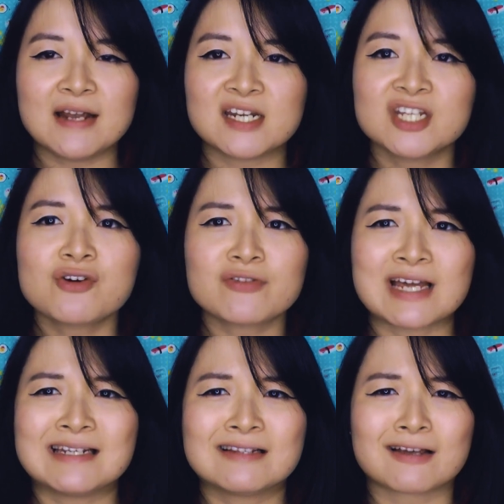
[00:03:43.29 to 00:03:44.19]
and it's got
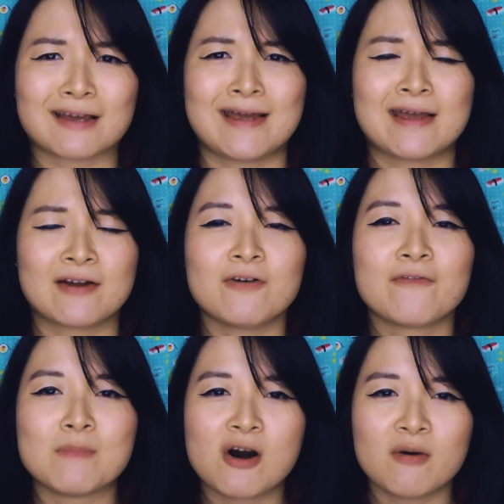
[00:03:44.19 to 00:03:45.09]
that little kick
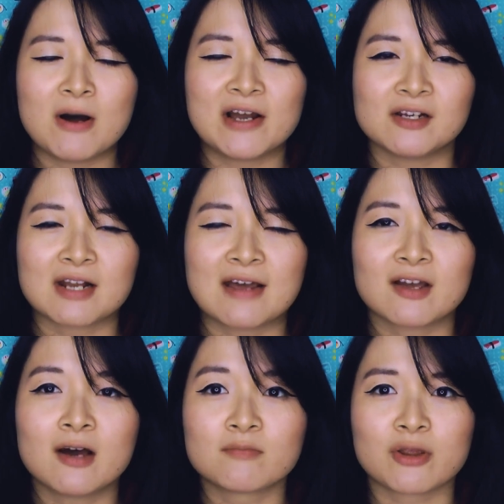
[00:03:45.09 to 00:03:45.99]
of Marmite that
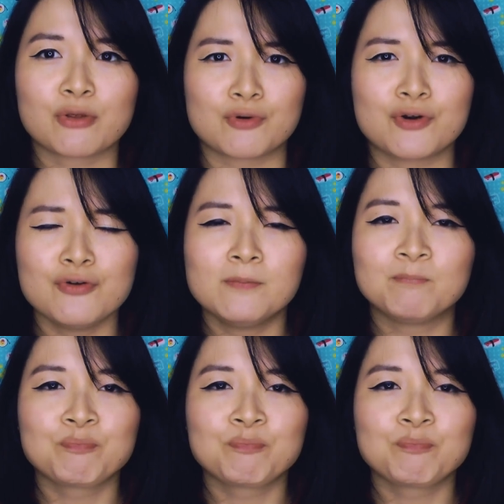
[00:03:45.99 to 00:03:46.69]
comes through.